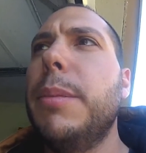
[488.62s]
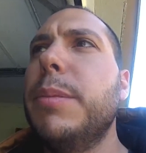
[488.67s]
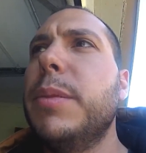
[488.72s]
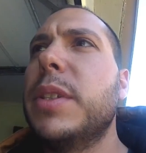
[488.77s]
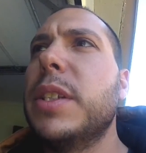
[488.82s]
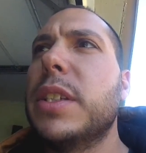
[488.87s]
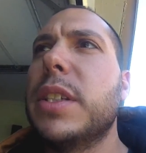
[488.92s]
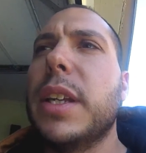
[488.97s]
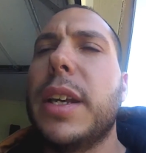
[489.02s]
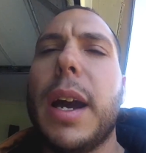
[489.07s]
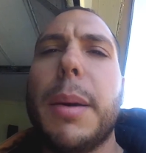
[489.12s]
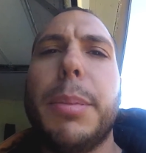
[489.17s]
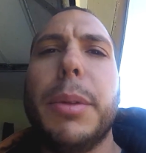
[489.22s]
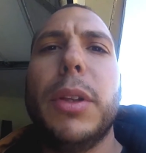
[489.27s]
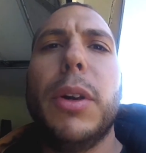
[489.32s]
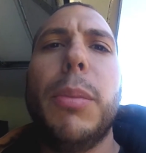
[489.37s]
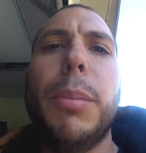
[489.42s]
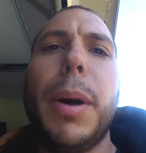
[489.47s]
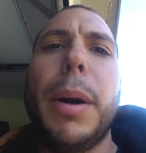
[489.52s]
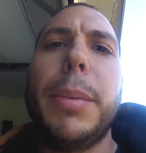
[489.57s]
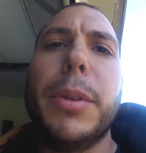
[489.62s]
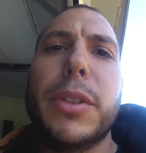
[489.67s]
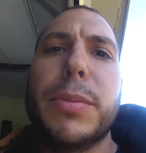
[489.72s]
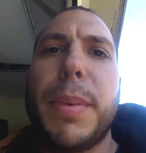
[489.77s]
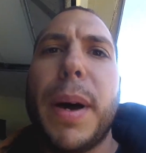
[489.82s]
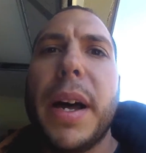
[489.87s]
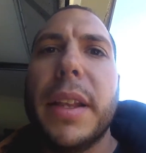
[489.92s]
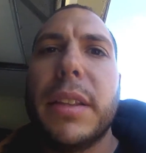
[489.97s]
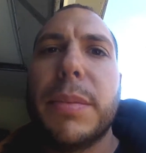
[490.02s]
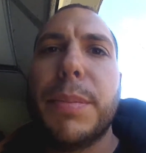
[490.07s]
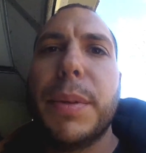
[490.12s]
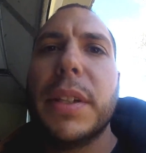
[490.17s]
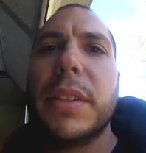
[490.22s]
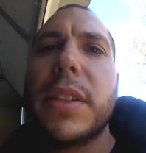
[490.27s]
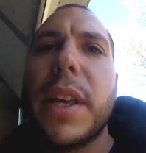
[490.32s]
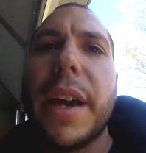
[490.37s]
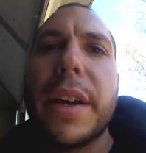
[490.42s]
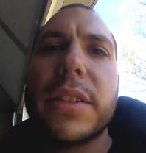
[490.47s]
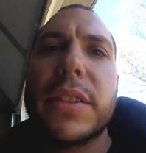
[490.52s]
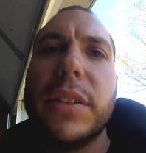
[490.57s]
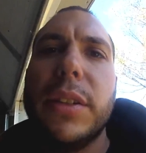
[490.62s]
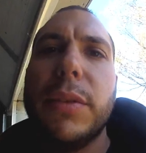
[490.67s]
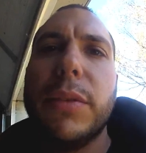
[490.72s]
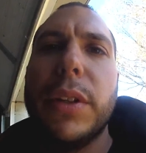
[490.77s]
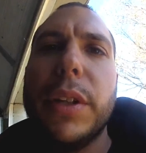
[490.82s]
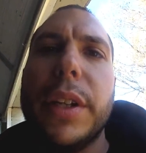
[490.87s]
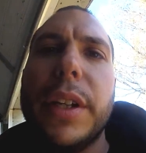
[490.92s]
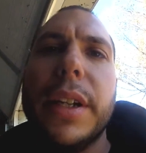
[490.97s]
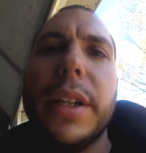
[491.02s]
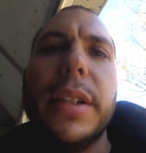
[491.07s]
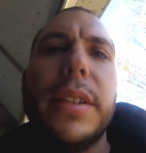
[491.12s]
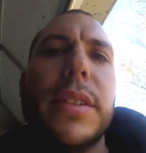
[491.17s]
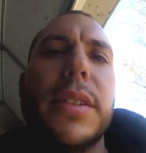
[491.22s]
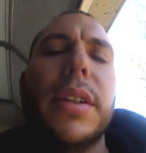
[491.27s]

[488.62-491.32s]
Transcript: just a couple little bubble spots, but it's actually really good.